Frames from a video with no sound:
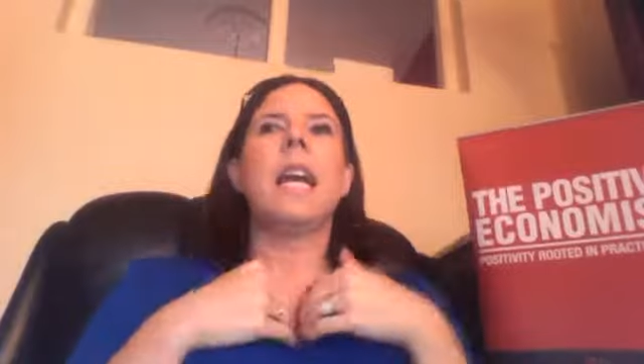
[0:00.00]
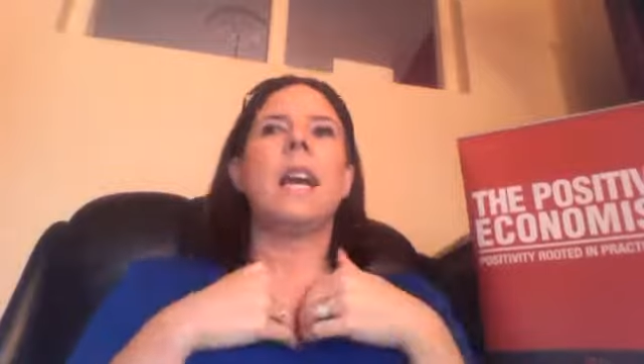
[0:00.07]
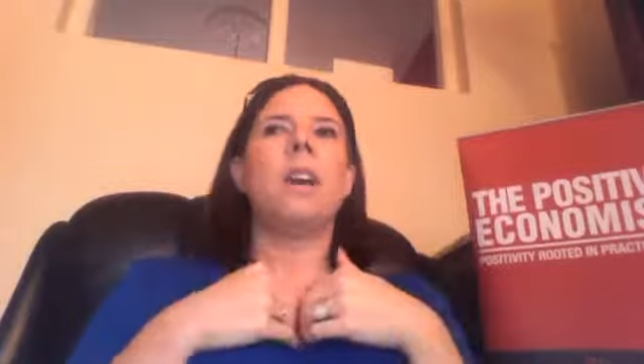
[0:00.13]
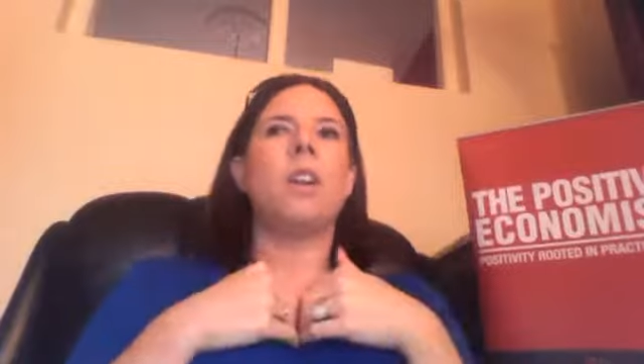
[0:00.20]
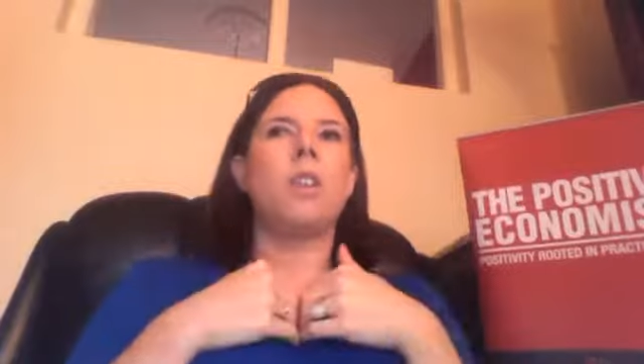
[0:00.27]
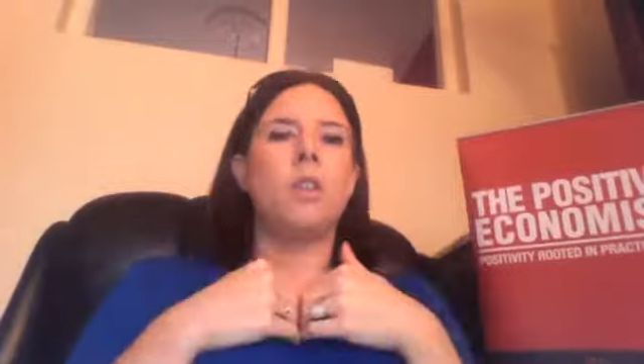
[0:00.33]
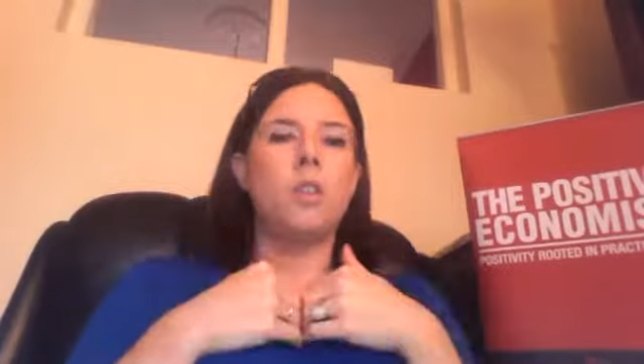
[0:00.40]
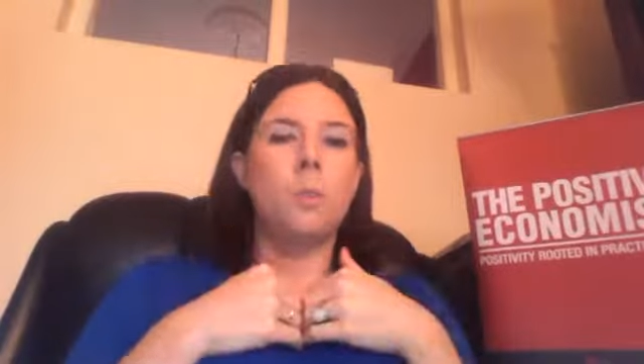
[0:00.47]

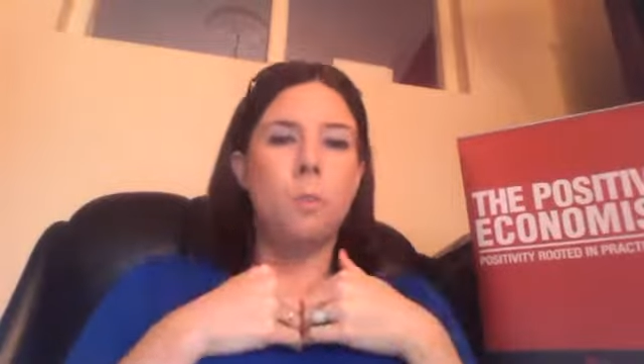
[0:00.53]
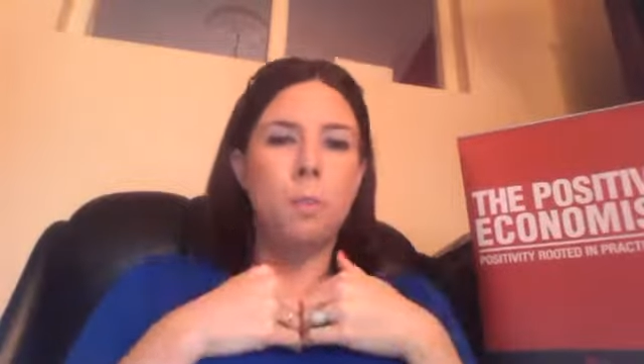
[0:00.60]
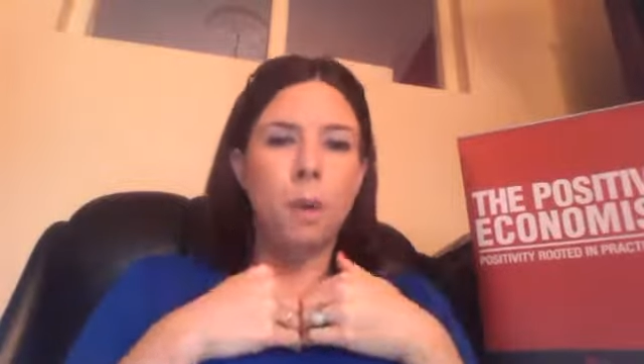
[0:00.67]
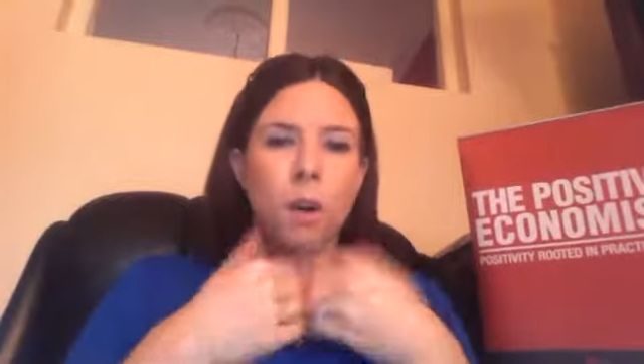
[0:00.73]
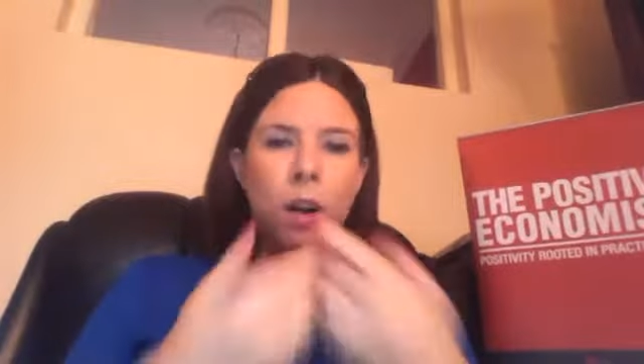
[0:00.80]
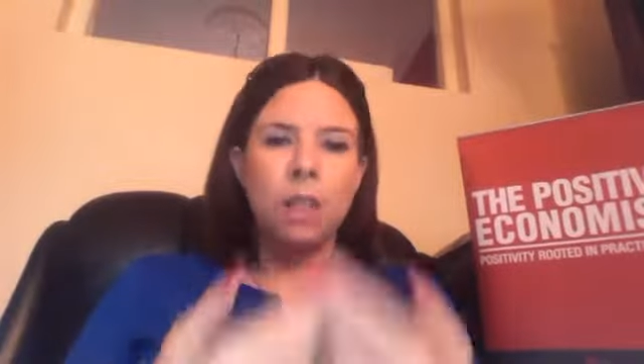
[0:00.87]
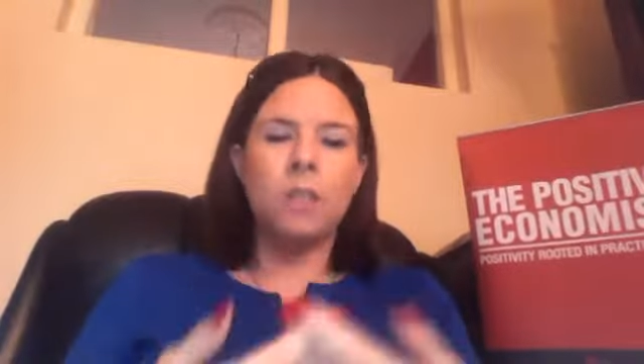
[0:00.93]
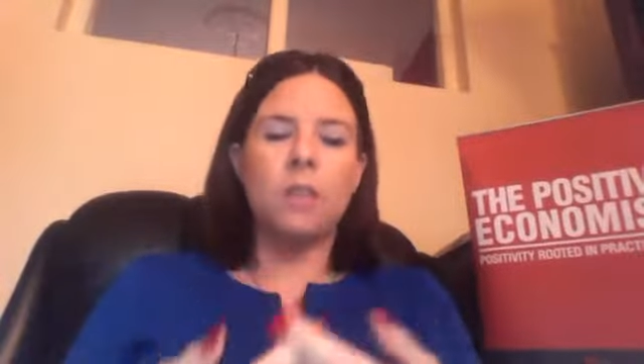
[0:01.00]
in order to
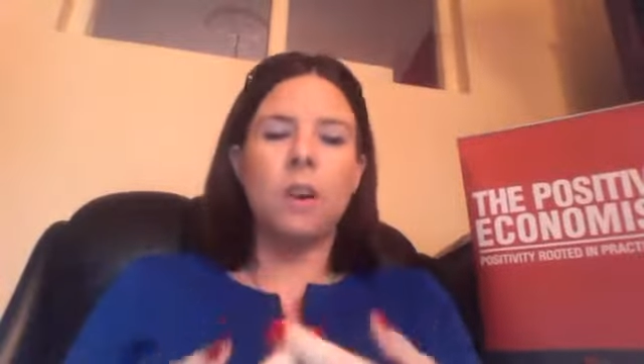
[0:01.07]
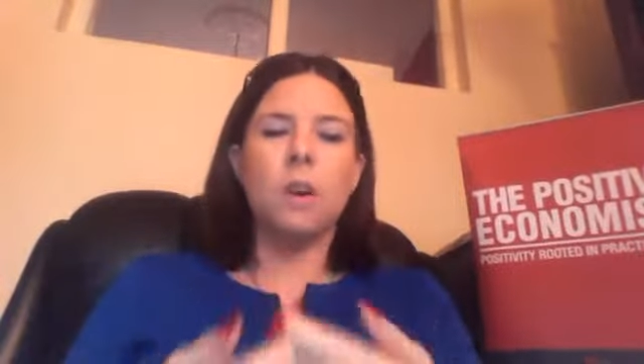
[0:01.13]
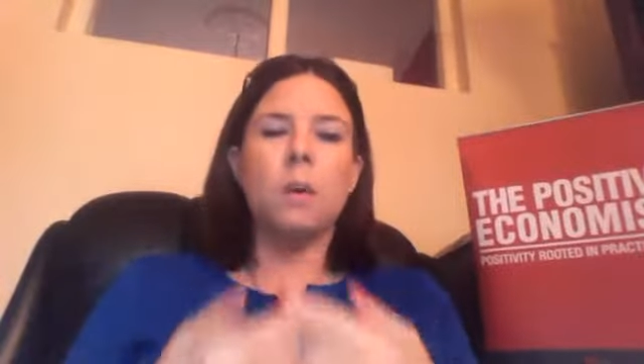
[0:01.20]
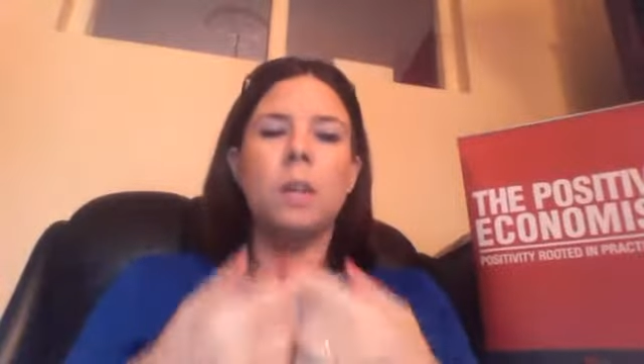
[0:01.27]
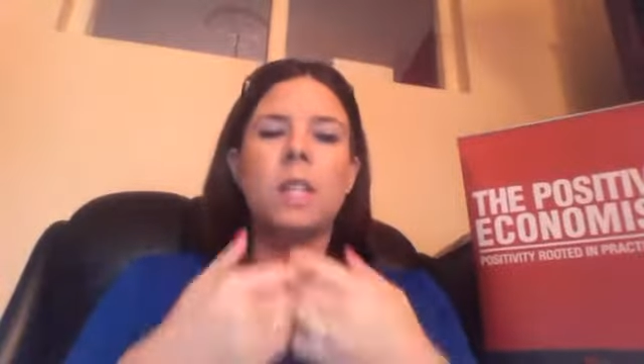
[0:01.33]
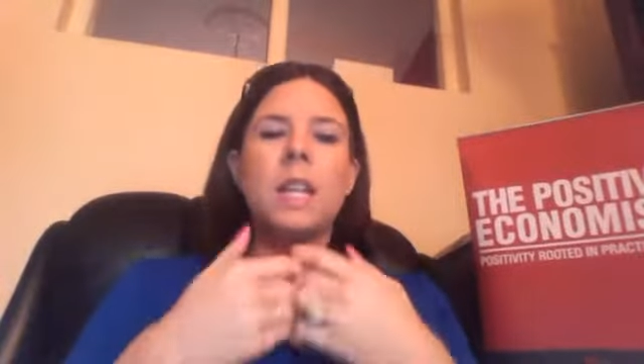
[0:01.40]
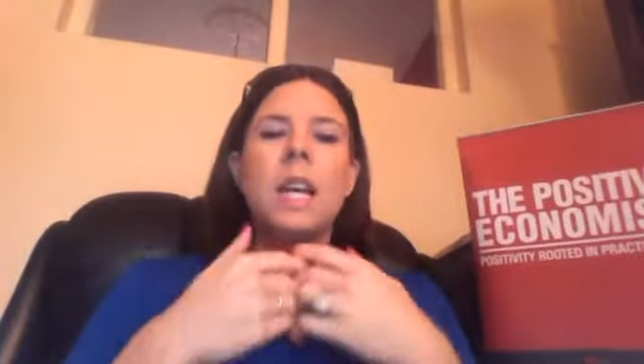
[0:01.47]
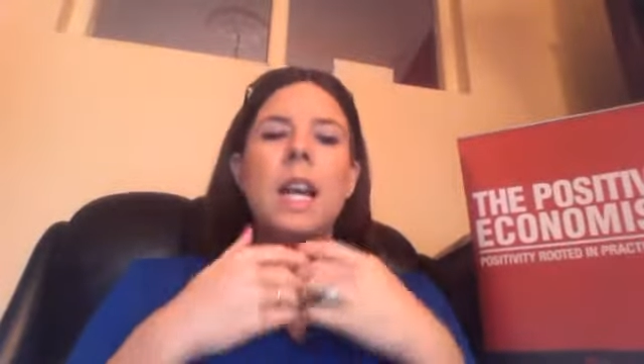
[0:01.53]
progress
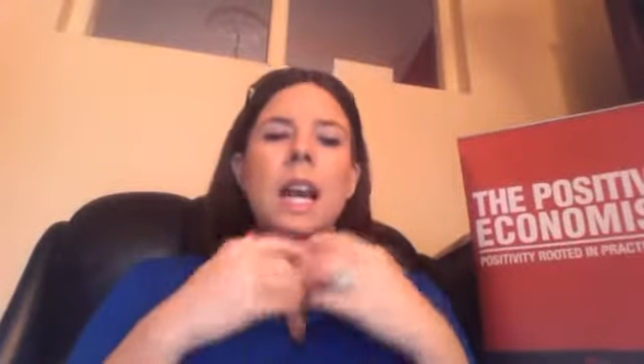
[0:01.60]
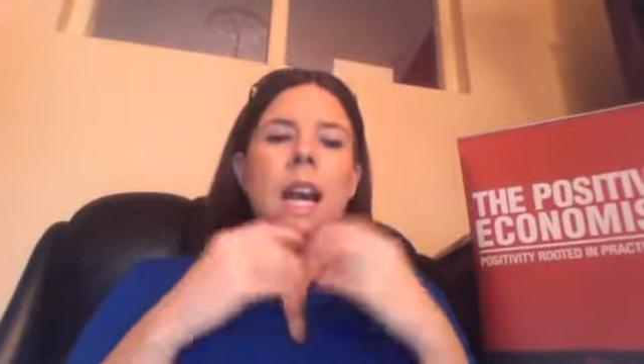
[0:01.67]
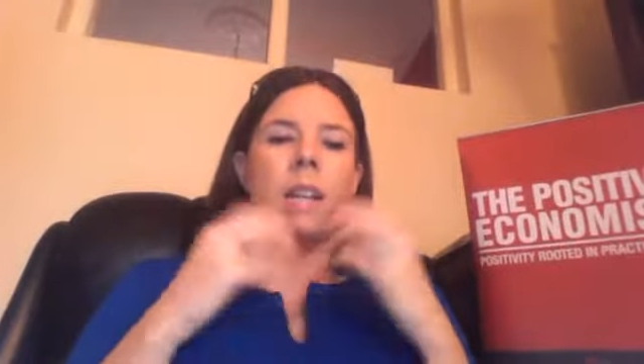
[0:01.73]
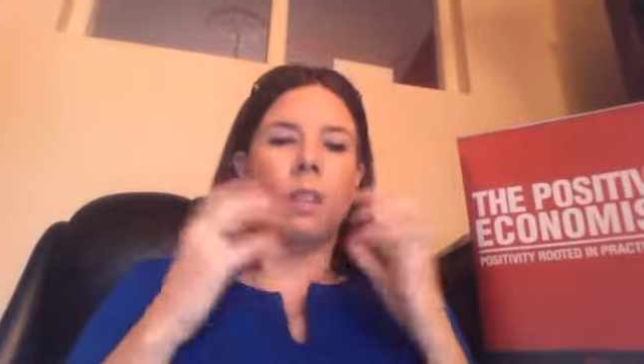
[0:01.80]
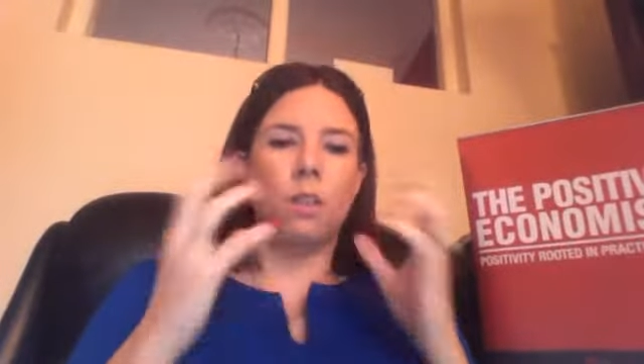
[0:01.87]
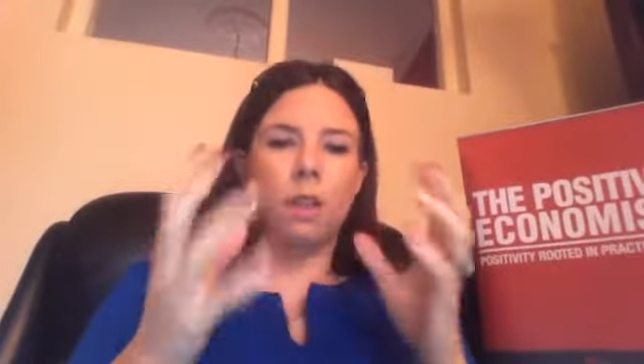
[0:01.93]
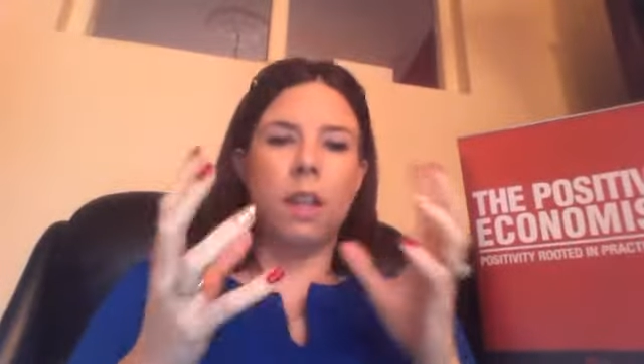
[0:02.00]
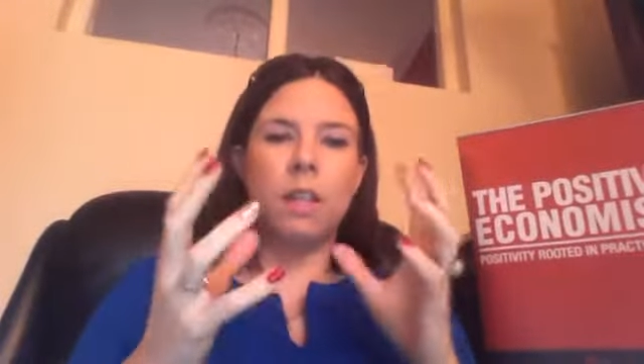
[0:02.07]
forward
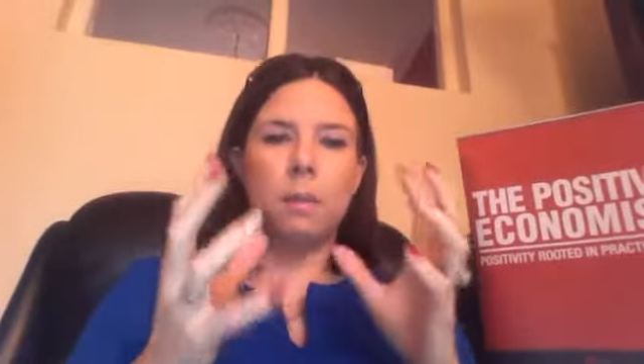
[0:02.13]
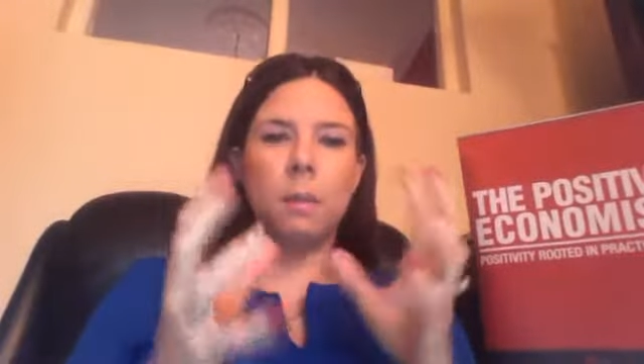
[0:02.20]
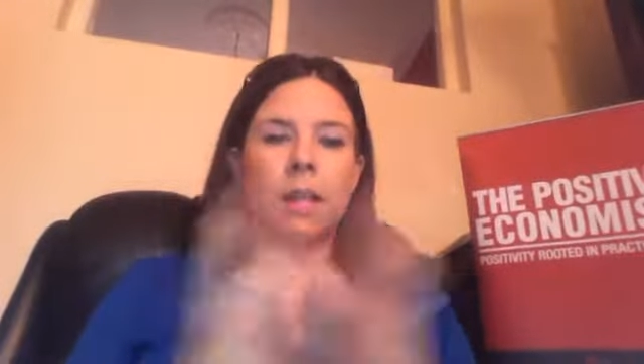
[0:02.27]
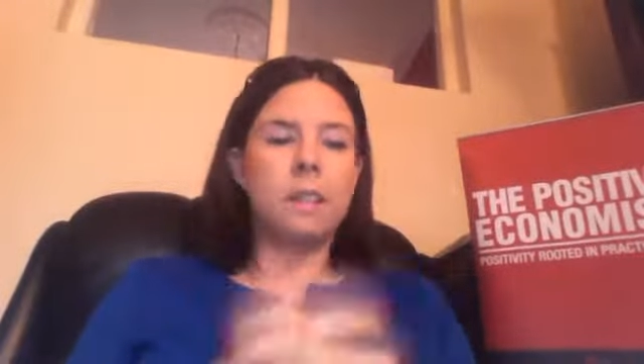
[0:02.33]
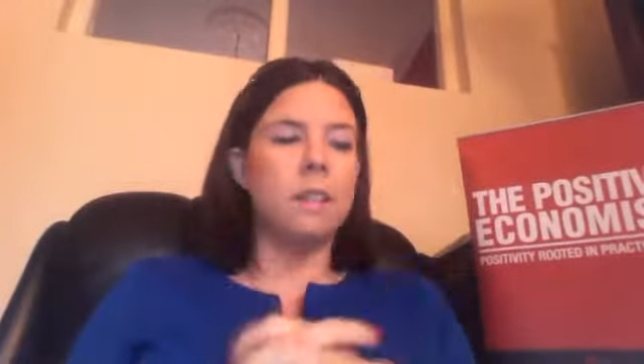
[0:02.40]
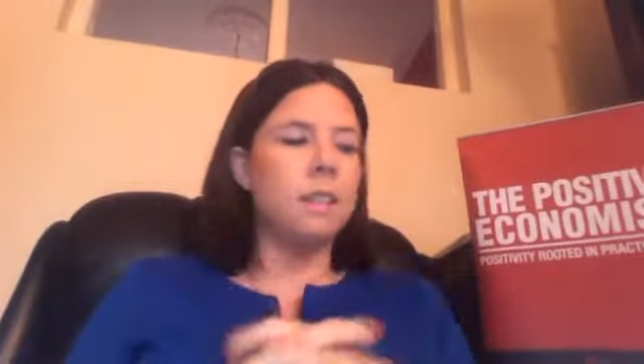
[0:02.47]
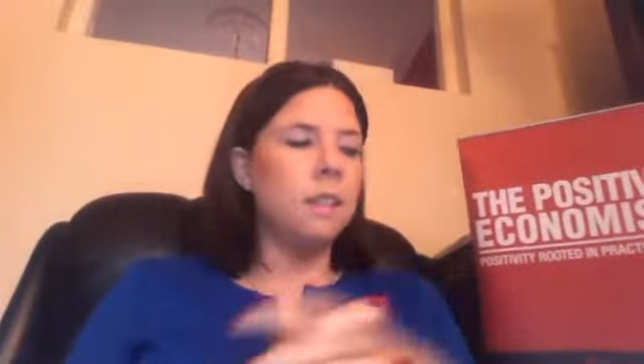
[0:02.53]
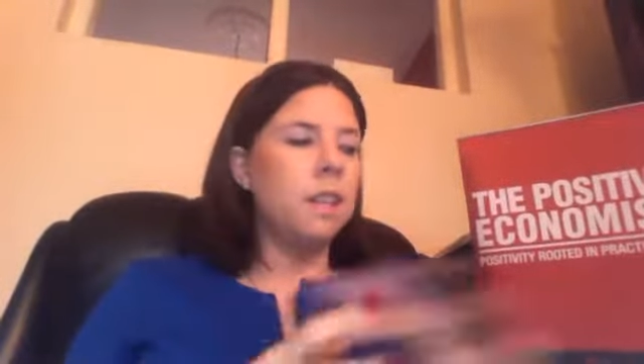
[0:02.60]
and to create a
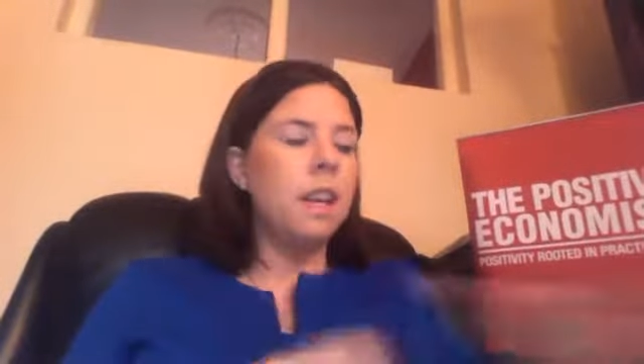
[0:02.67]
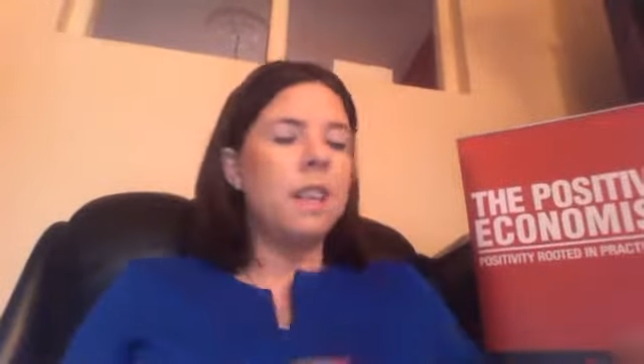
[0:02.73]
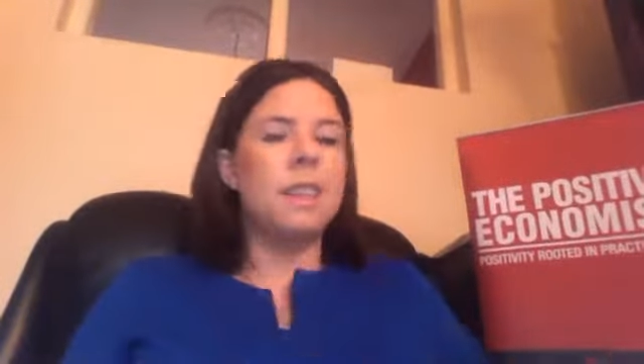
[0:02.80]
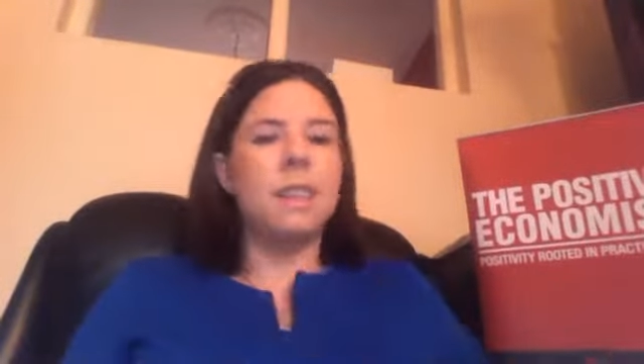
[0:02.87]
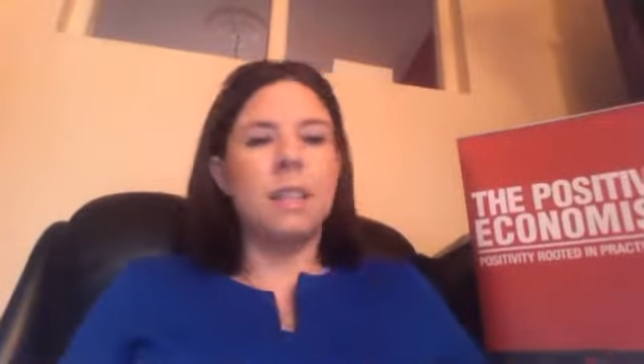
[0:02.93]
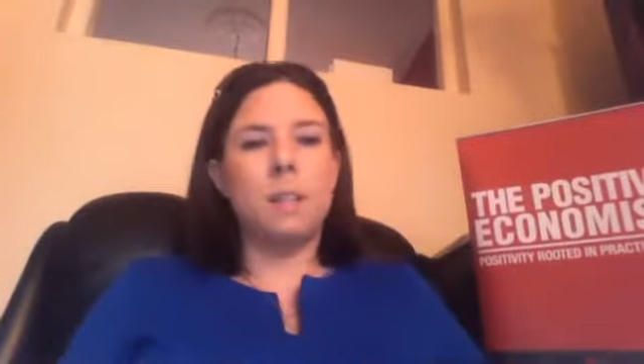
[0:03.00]
business,